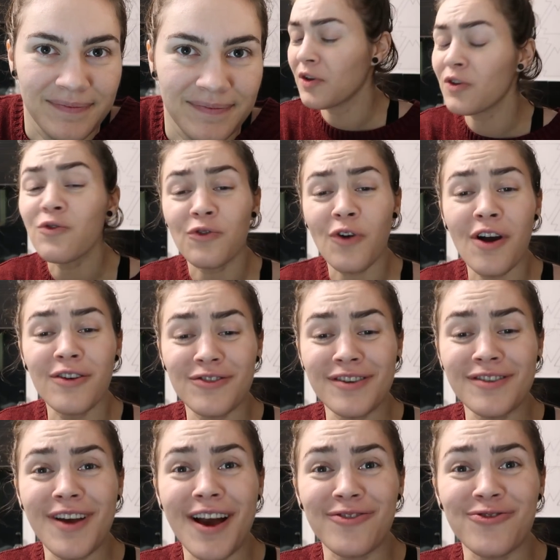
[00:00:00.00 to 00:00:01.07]
This frosting
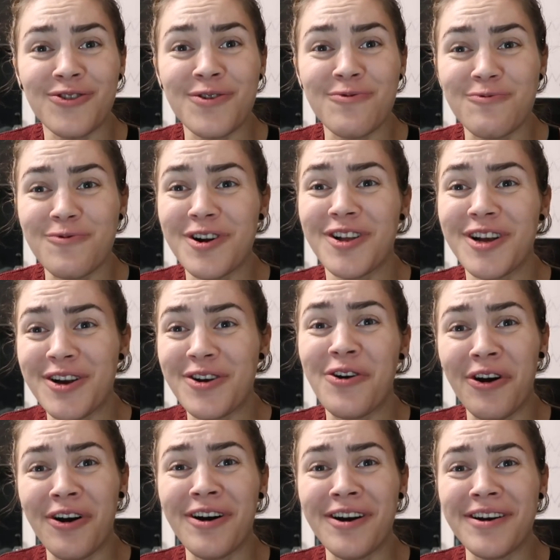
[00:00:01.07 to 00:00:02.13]
is actually really
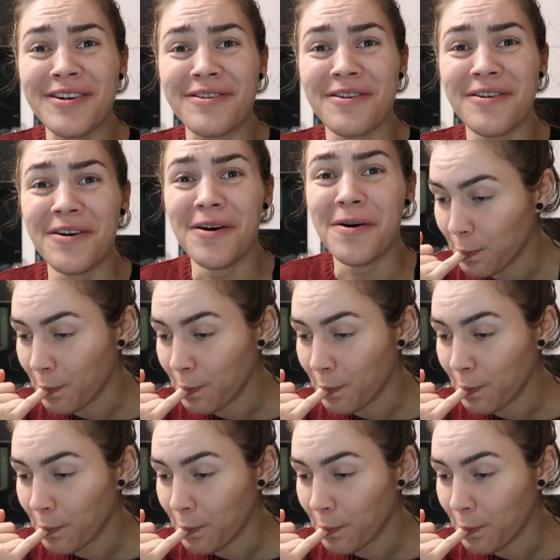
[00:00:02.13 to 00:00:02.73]
good.